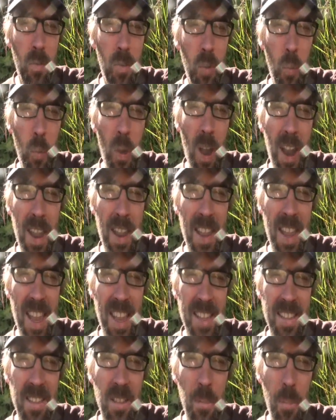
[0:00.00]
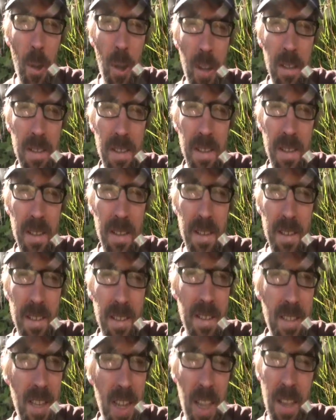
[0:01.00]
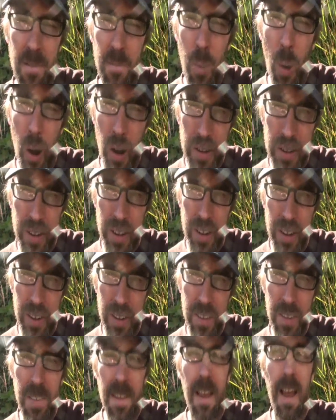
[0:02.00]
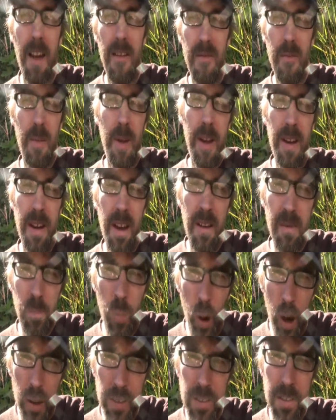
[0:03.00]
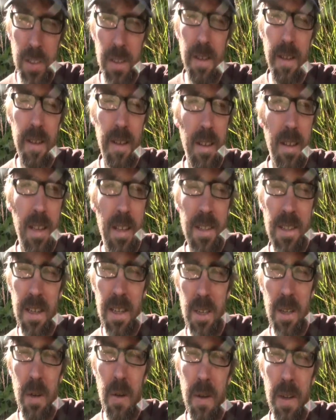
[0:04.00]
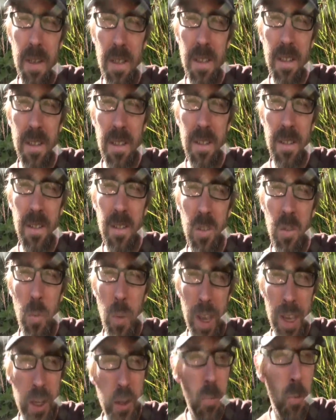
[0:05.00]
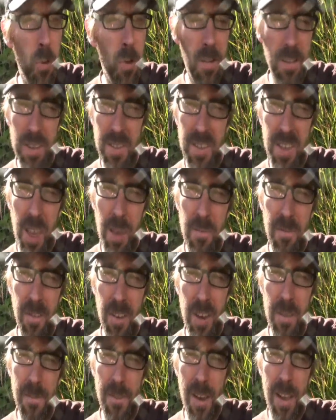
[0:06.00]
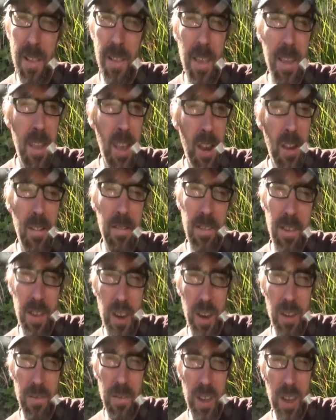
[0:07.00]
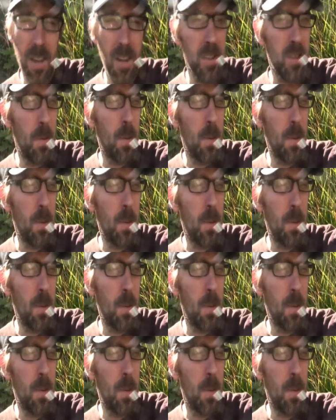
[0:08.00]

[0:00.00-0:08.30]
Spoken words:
So why is the Boston, city of Boston, the government of Boston, continuing to wage war on the same Freedom Rally year after year after year?